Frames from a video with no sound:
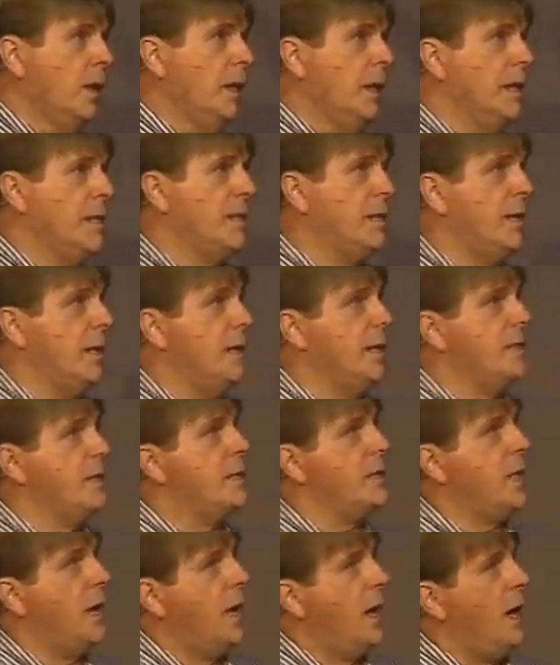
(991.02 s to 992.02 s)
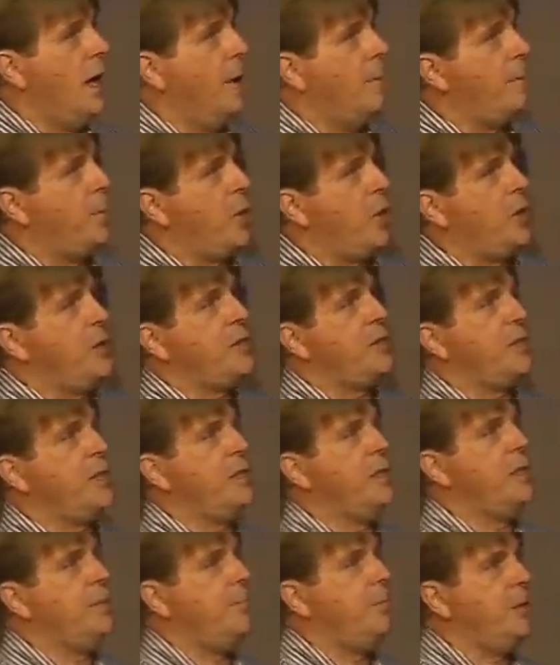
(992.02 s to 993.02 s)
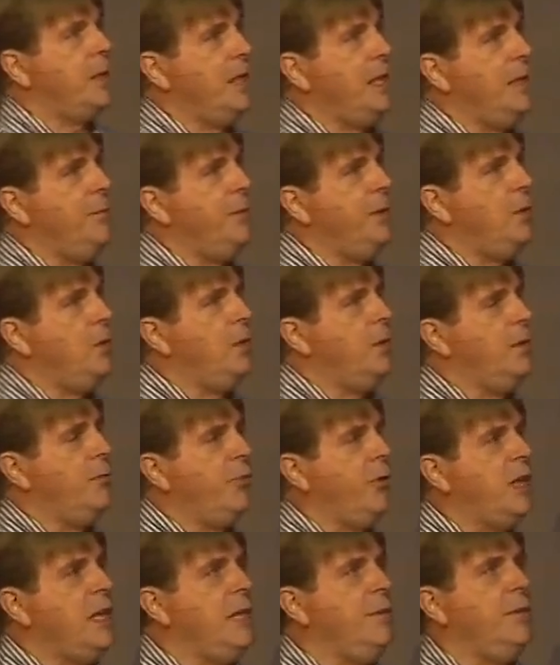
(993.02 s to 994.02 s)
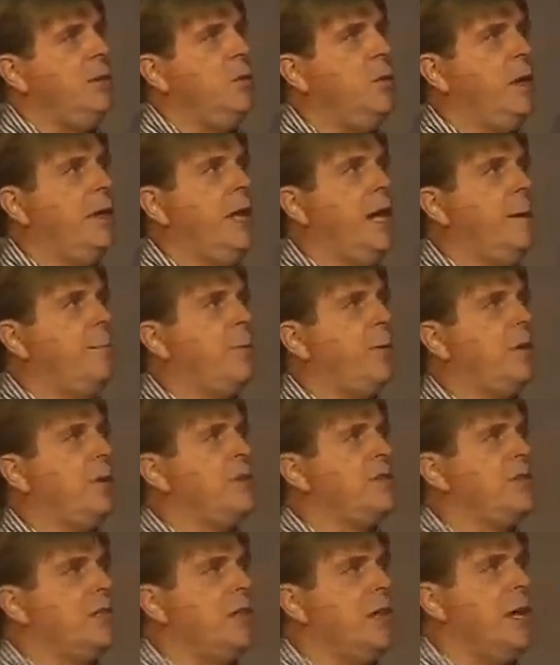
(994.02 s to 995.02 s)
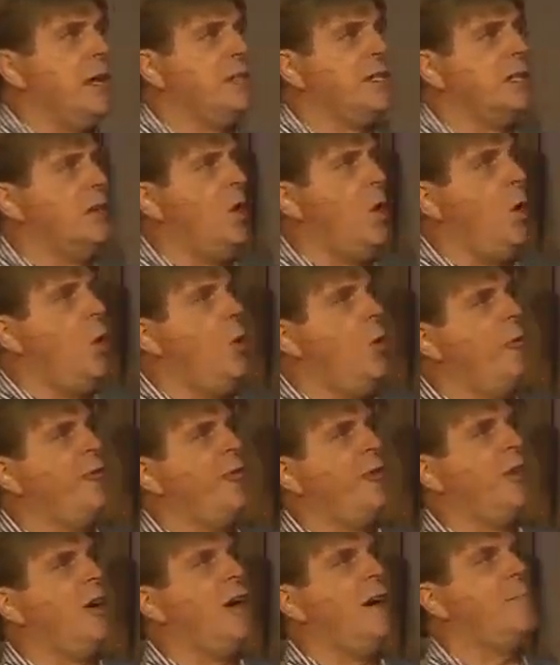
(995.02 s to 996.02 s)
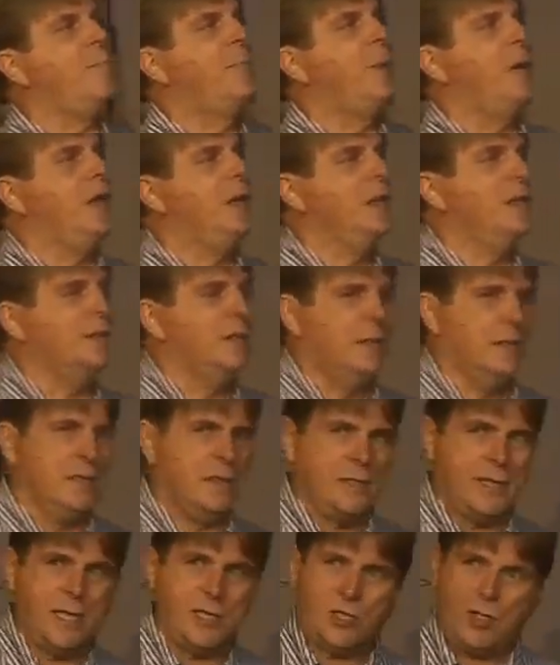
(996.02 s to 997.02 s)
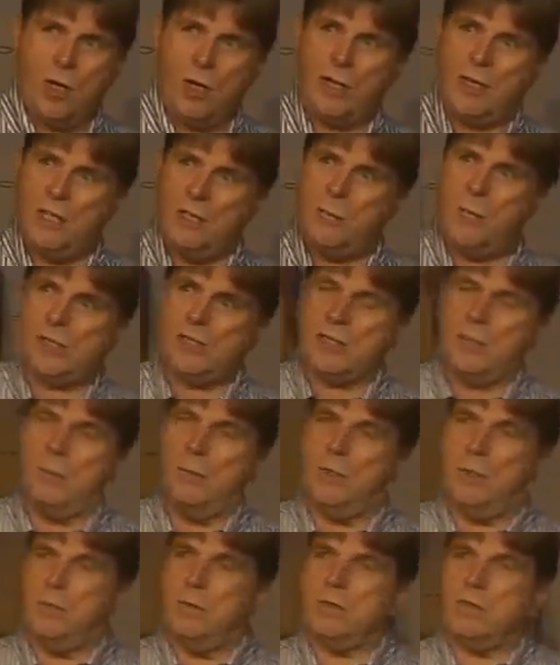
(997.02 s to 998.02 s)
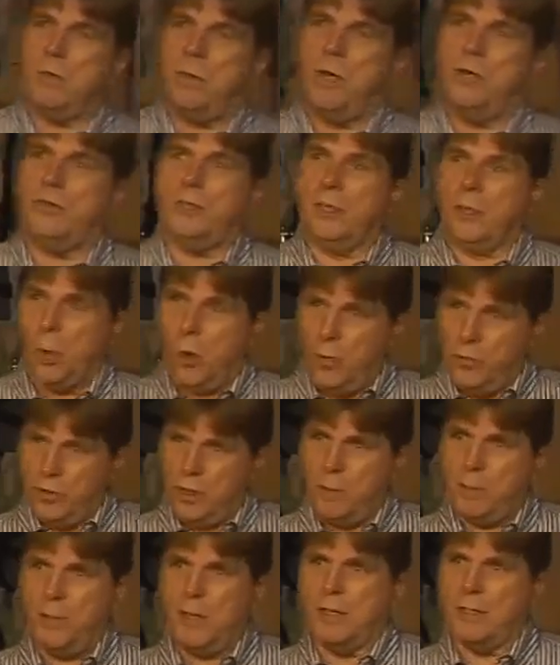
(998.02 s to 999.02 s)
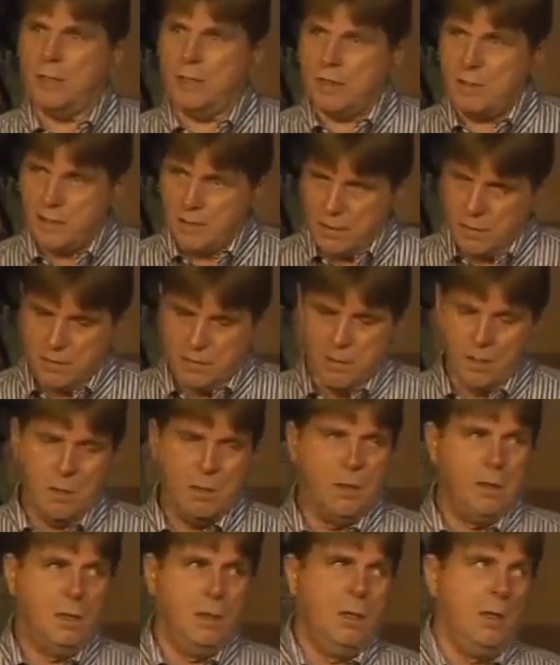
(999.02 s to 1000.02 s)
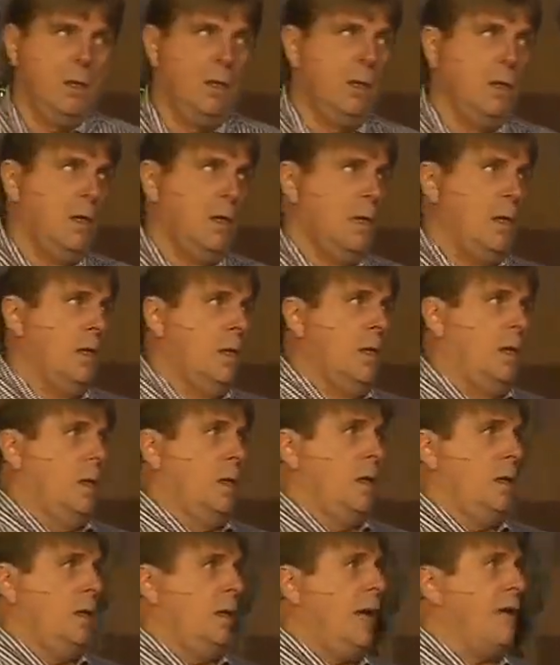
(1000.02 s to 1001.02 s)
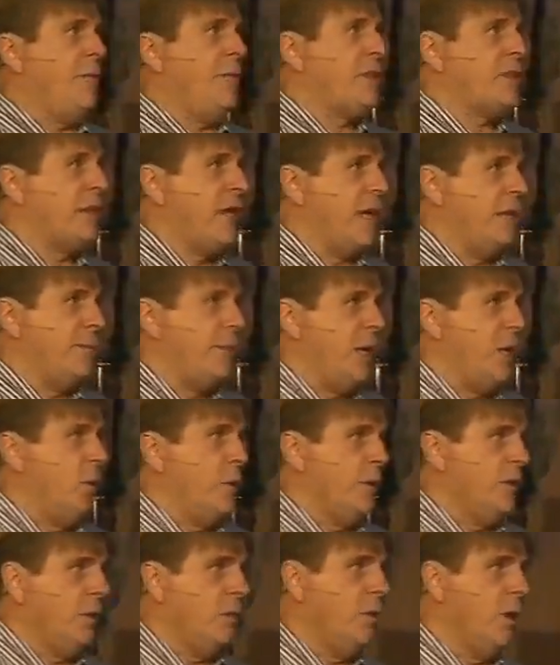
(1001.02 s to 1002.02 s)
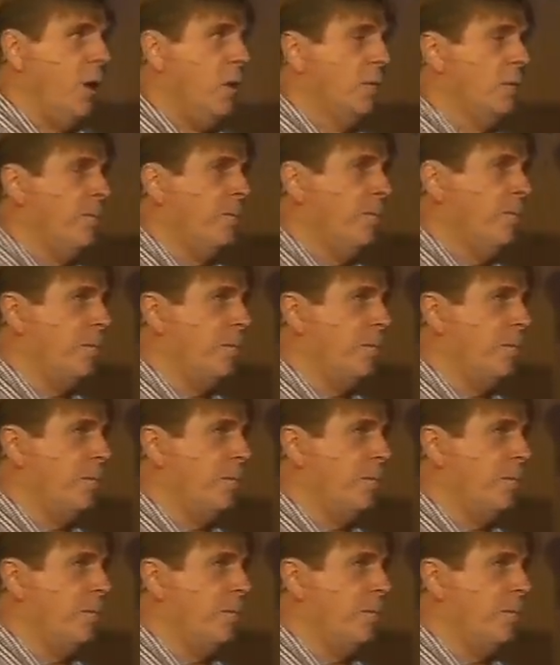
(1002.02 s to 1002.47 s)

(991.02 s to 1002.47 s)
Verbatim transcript: he says, a person, even for even when a person has an overabundance, that's talking about someone who is wealthy, an overabundance, life is not about what you own.